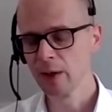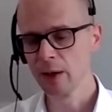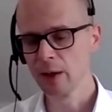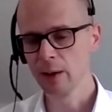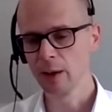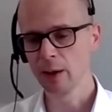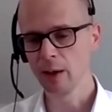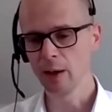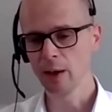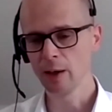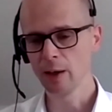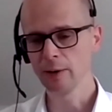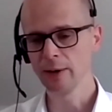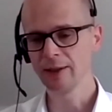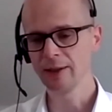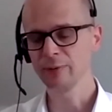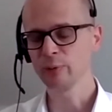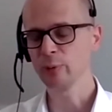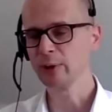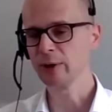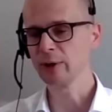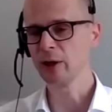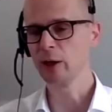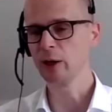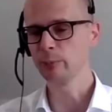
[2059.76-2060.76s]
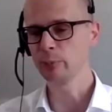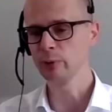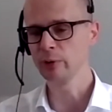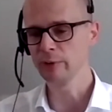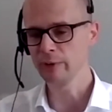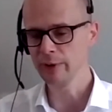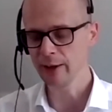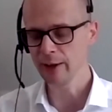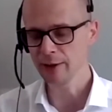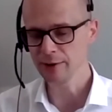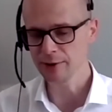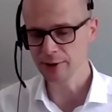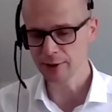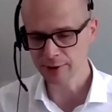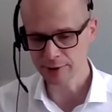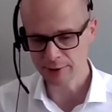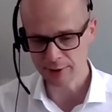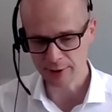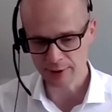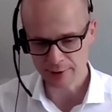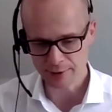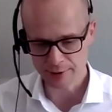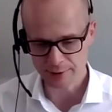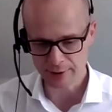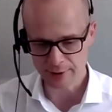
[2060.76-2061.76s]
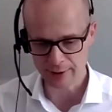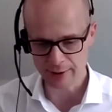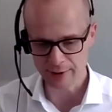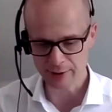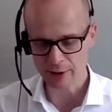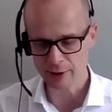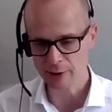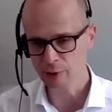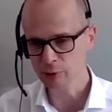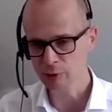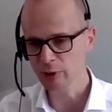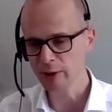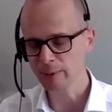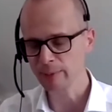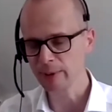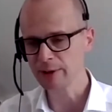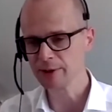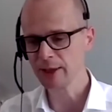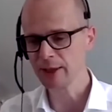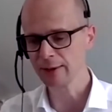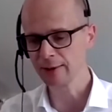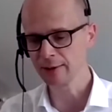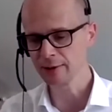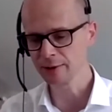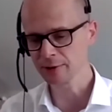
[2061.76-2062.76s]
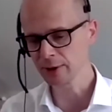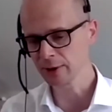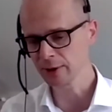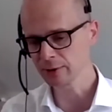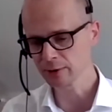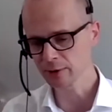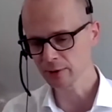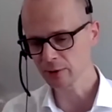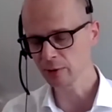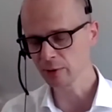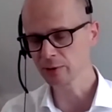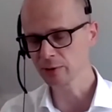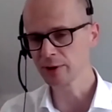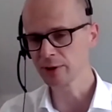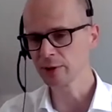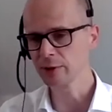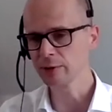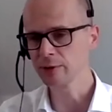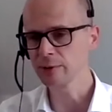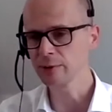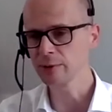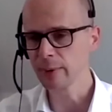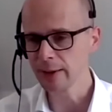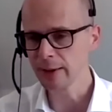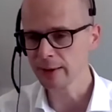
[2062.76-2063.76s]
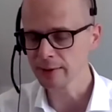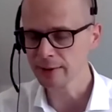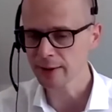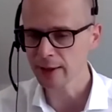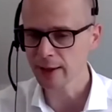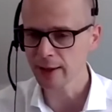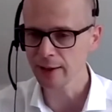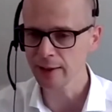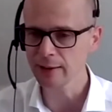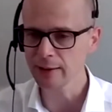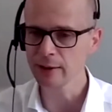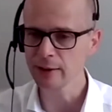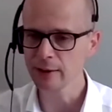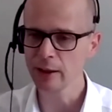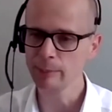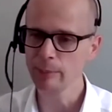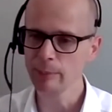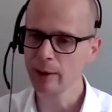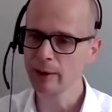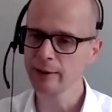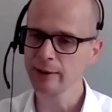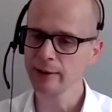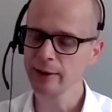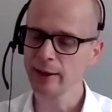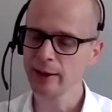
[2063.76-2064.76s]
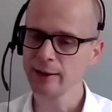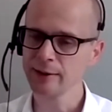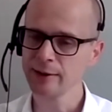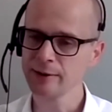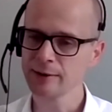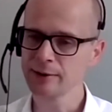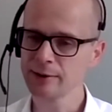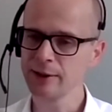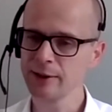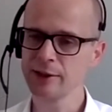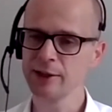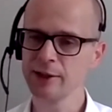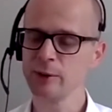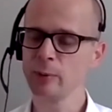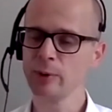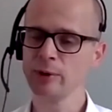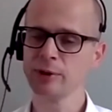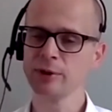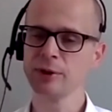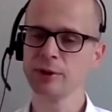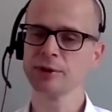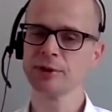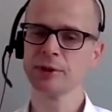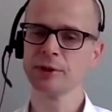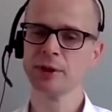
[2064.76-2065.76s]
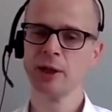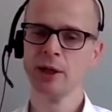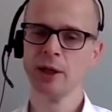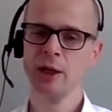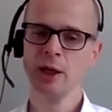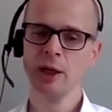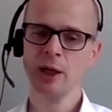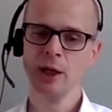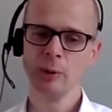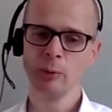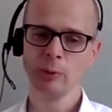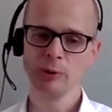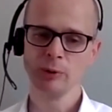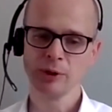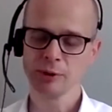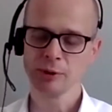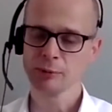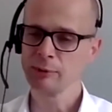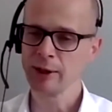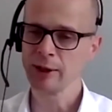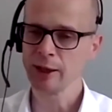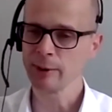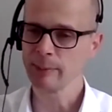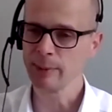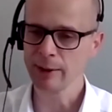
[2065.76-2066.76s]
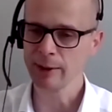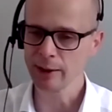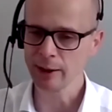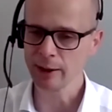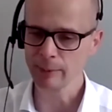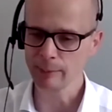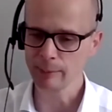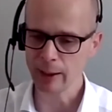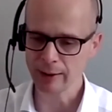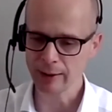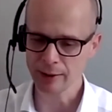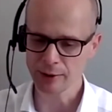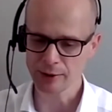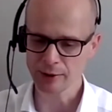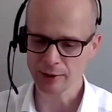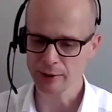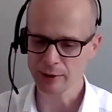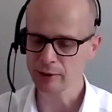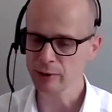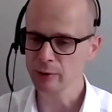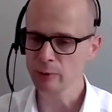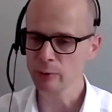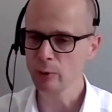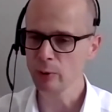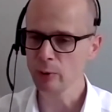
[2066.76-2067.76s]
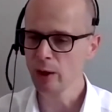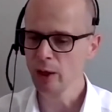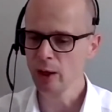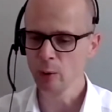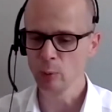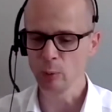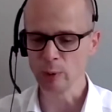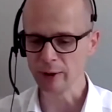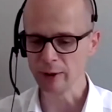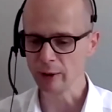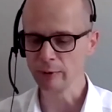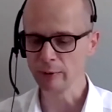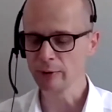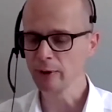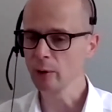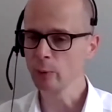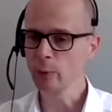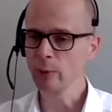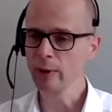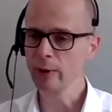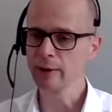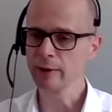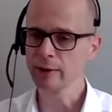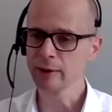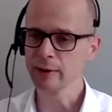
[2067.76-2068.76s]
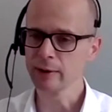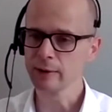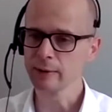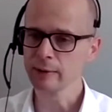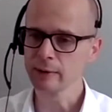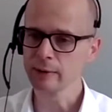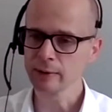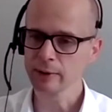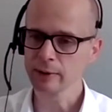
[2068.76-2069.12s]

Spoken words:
And if we can't prove the edge exists, then it's extremely challenging to continue to maintain a buy case. Essentially, we're just recommending a manager who we don't know whether can